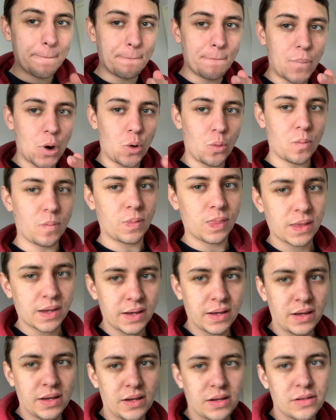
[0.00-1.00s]
Boom.
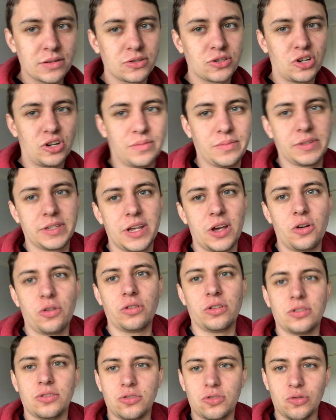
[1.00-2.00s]
Time to get on
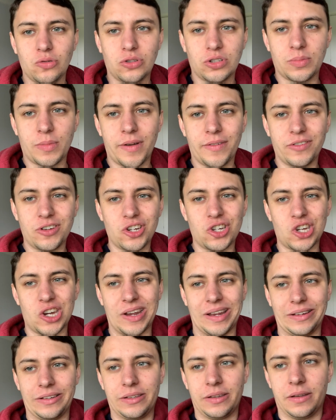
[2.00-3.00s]
and do some other
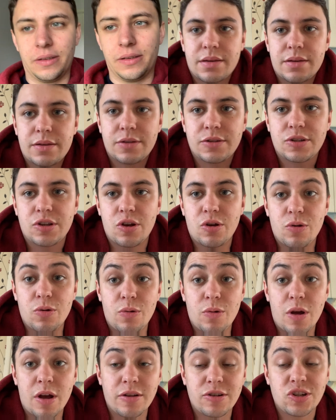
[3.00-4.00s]
shit. So
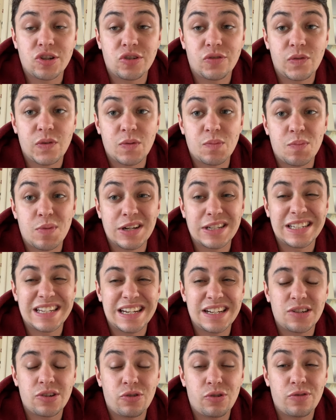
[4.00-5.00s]
I just filmed my
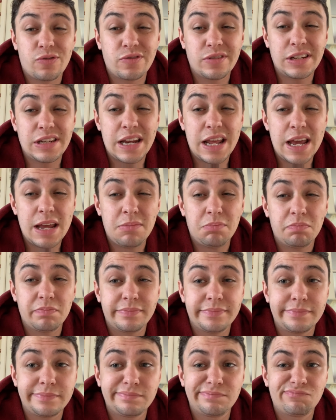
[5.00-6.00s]
TikTok for today.
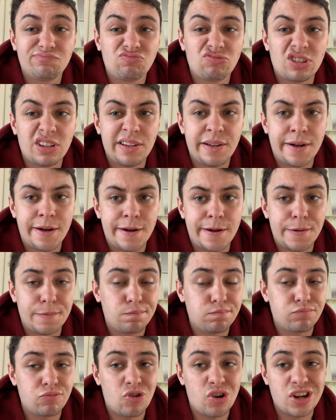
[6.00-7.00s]
I
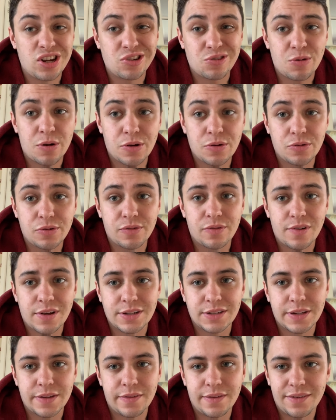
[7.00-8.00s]
really struggled to find
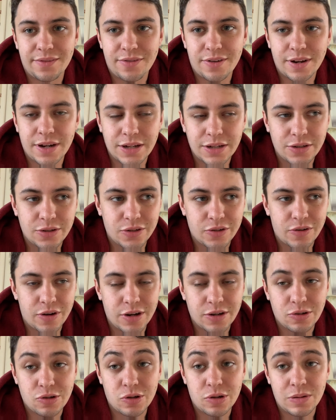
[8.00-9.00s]
something funny to try
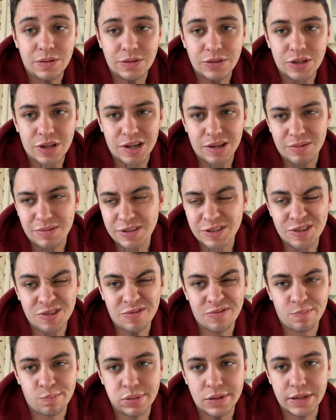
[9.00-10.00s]
and do, so it's not
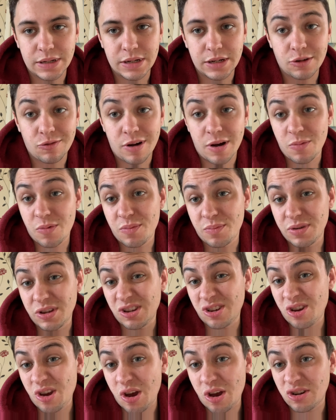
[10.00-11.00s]
a particularly great one, but you
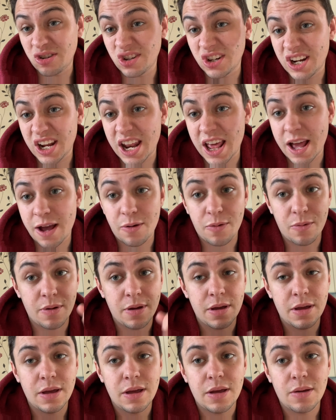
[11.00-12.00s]
can go check it out.
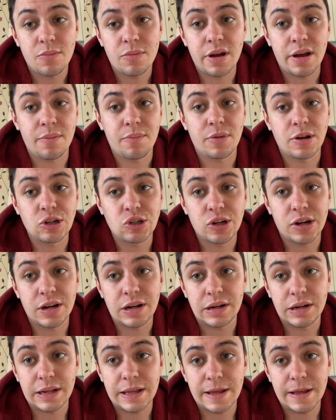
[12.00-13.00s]
And my
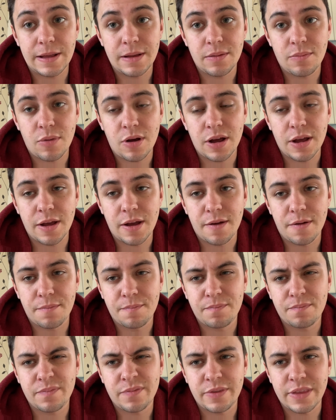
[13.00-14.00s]
channel, my
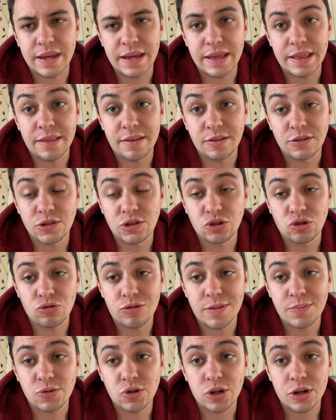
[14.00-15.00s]
thing in the
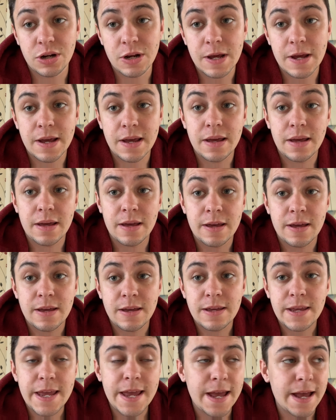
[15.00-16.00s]
description.
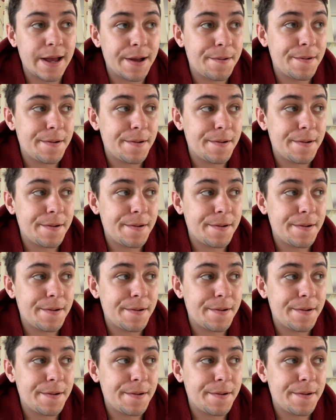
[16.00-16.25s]
Yeah,